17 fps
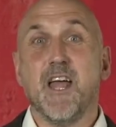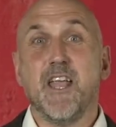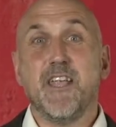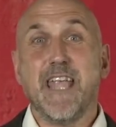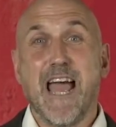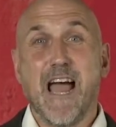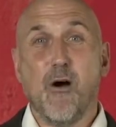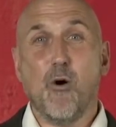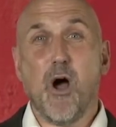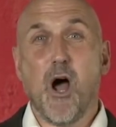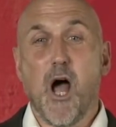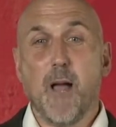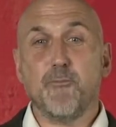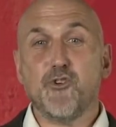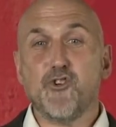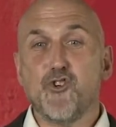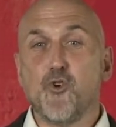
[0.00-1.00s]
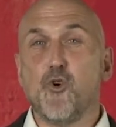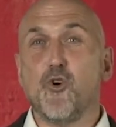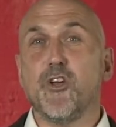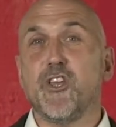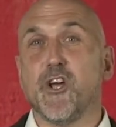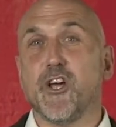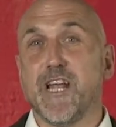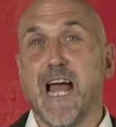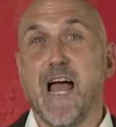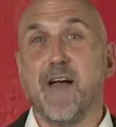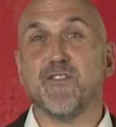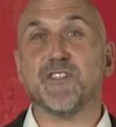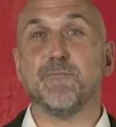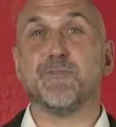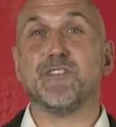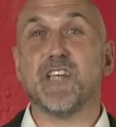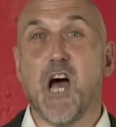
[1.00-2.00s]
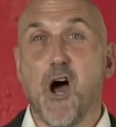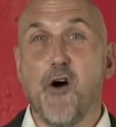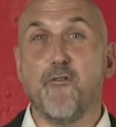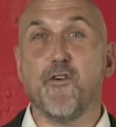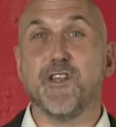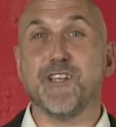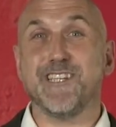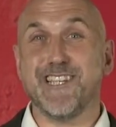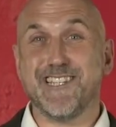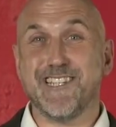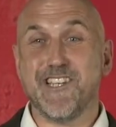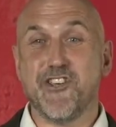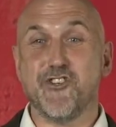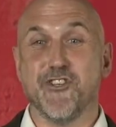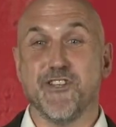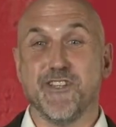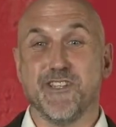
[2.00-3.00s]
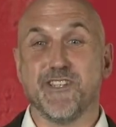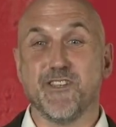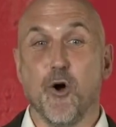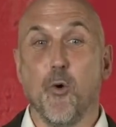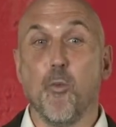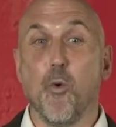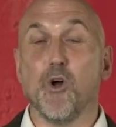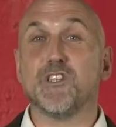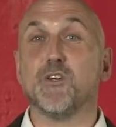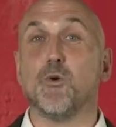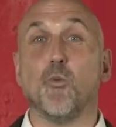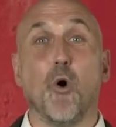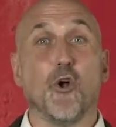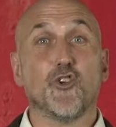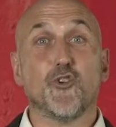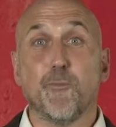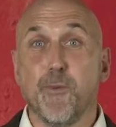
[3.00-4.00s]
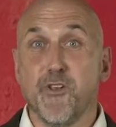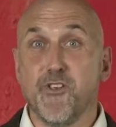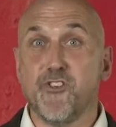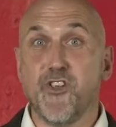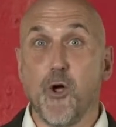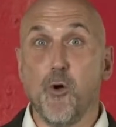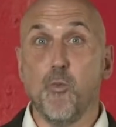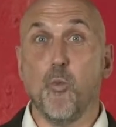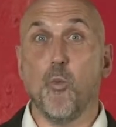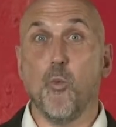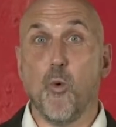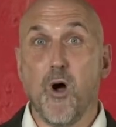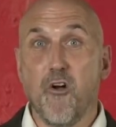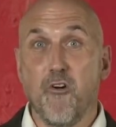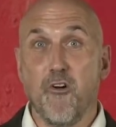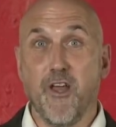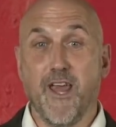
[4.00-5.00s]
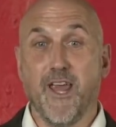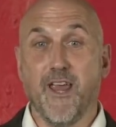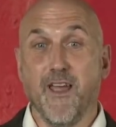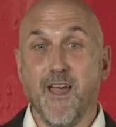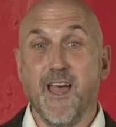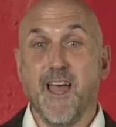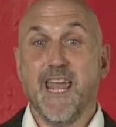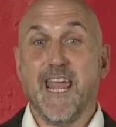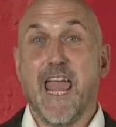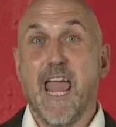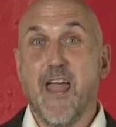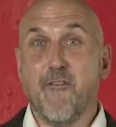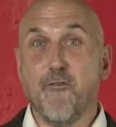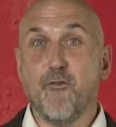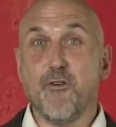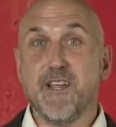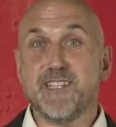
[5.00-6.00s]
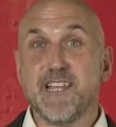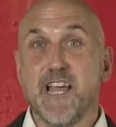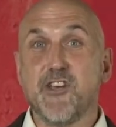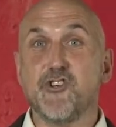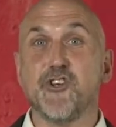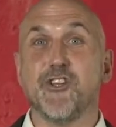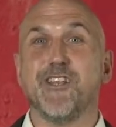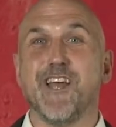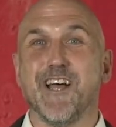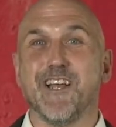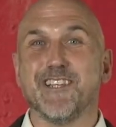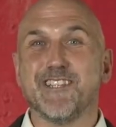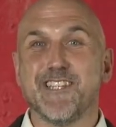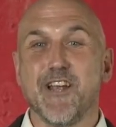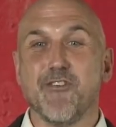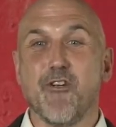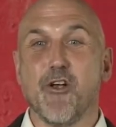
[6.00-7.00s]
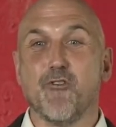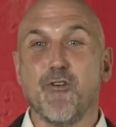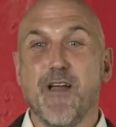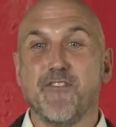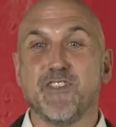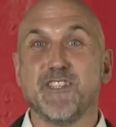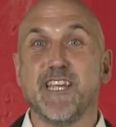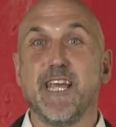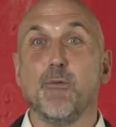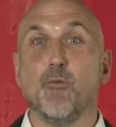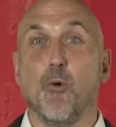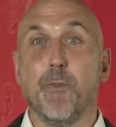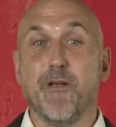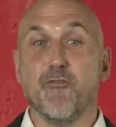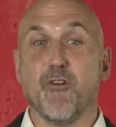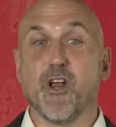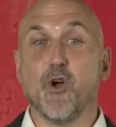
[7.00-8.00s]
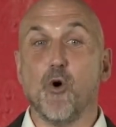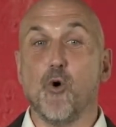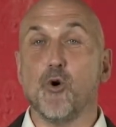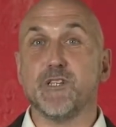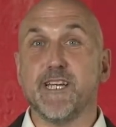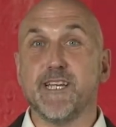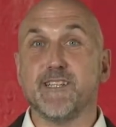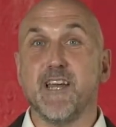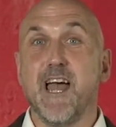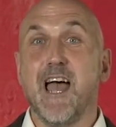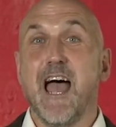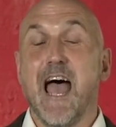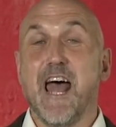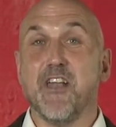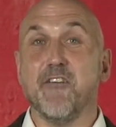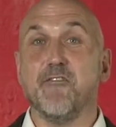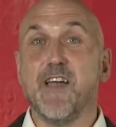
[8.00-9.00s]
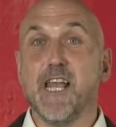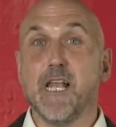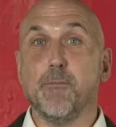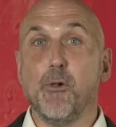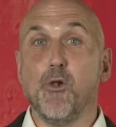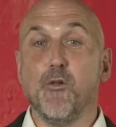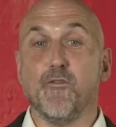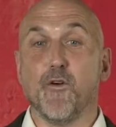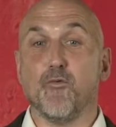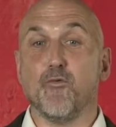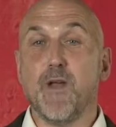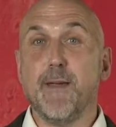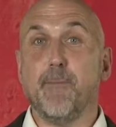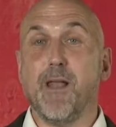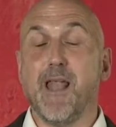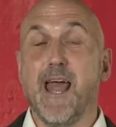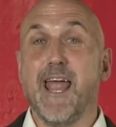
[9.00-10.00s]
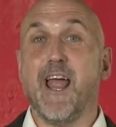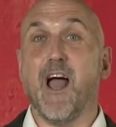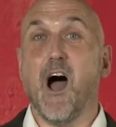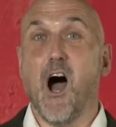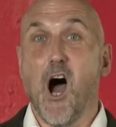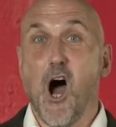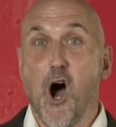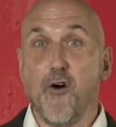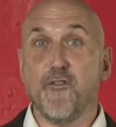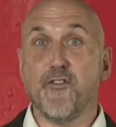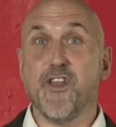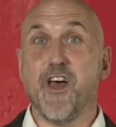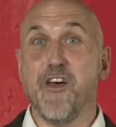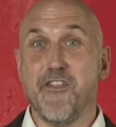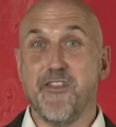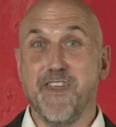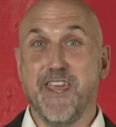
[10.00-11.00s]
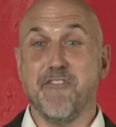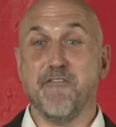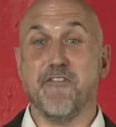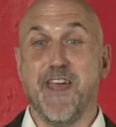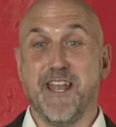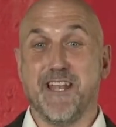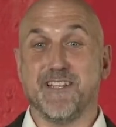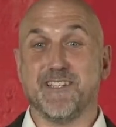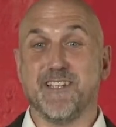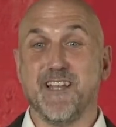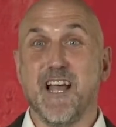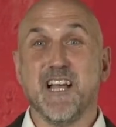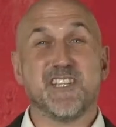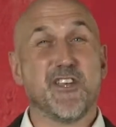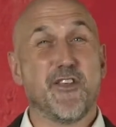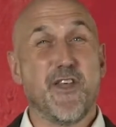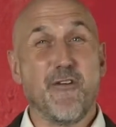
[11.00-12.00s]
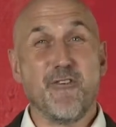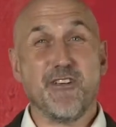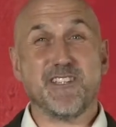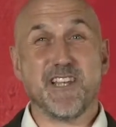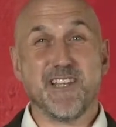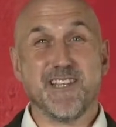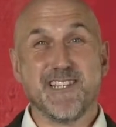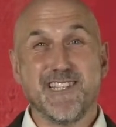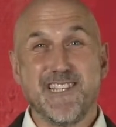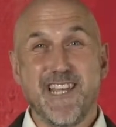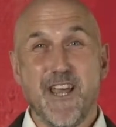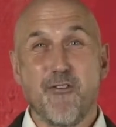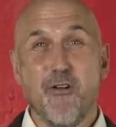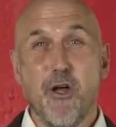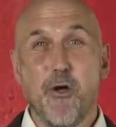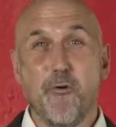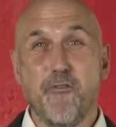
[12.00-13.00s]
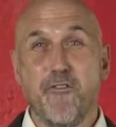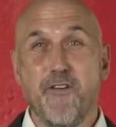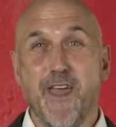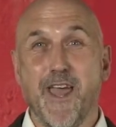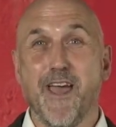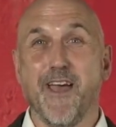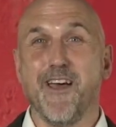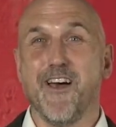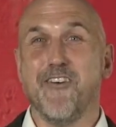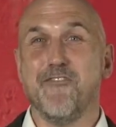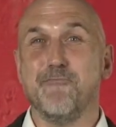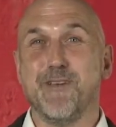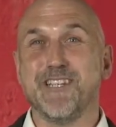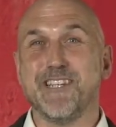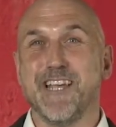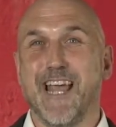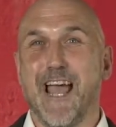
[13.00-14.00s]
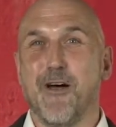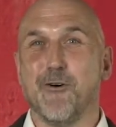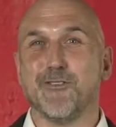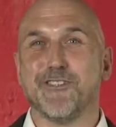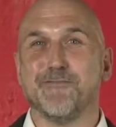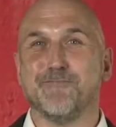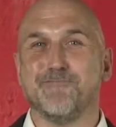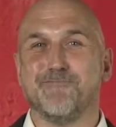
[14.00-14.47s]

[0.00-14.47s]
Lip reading: Now, I'm sure you're going to have some tough decisions on what to watch, but don't worry. Every session at Zero Gravity will be recorded and available for replay after the event. So there is zero fear of missing out.